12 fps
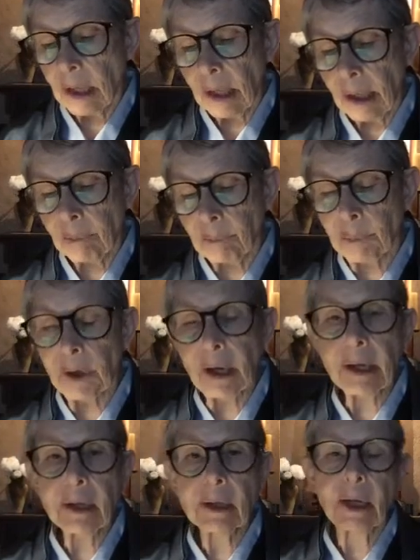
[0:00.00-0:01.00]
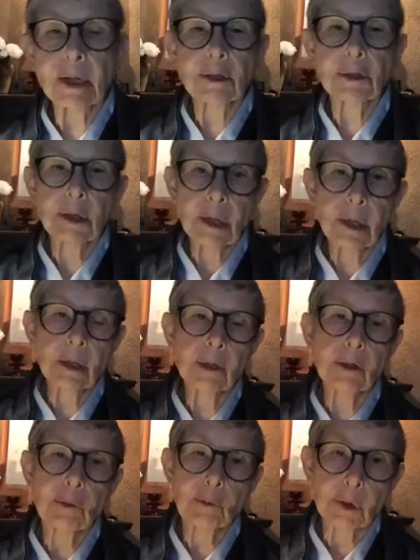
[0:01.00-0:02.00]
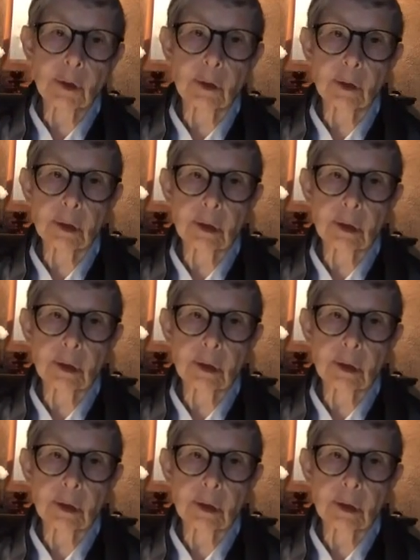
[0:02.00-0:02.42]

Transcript: A bright and changed world